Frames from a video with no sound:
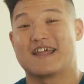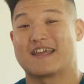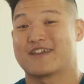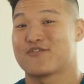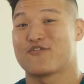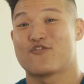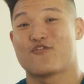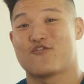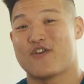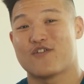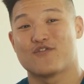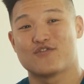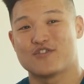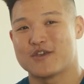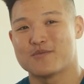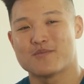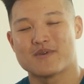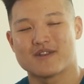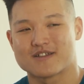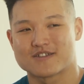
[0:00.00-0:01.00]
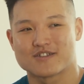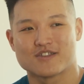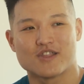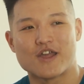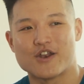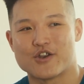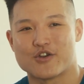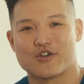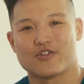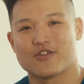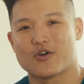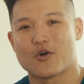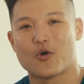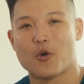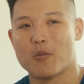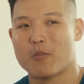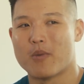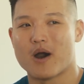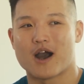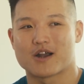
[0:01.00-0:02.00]
like fifteen minutes later, the
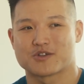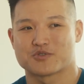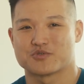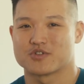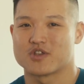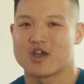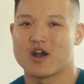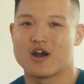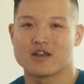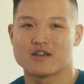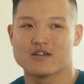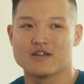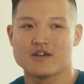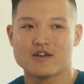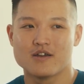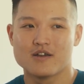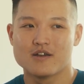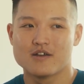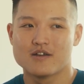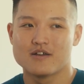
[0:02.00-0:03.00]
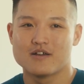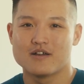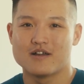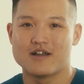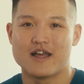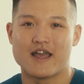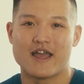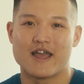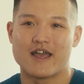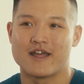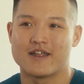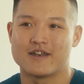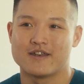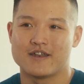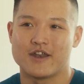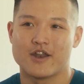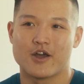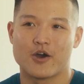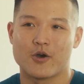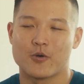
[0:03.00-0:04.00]
whole box was gone.
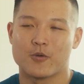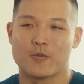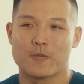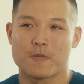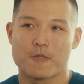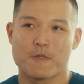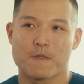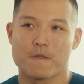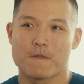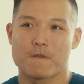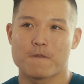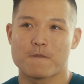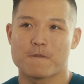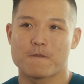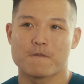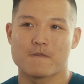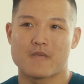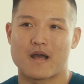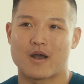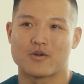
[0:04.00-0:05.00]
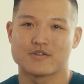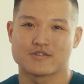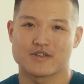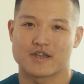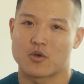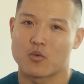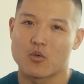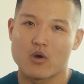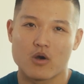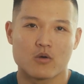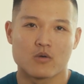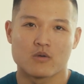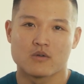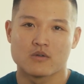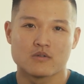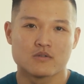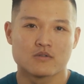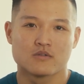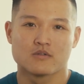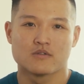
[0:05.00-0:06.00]
And, you know, I was like, whoa,
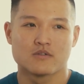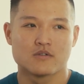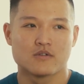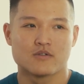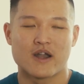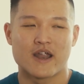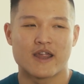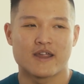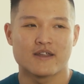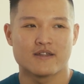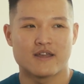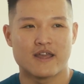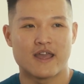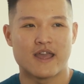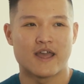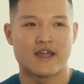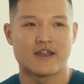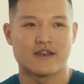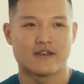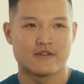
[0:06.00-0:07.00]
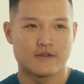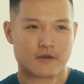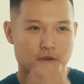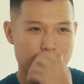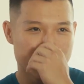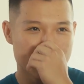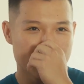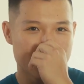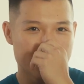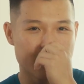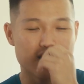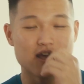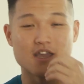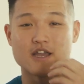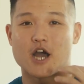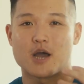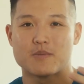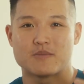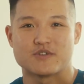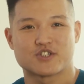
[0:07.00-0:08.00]
right? And it
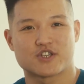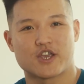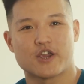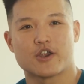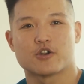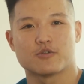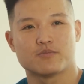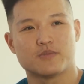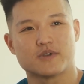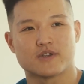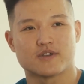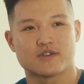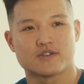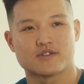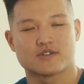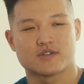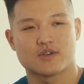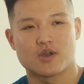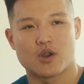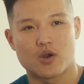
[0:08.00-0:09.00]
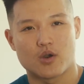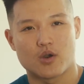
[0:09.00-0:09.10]
got me scared, because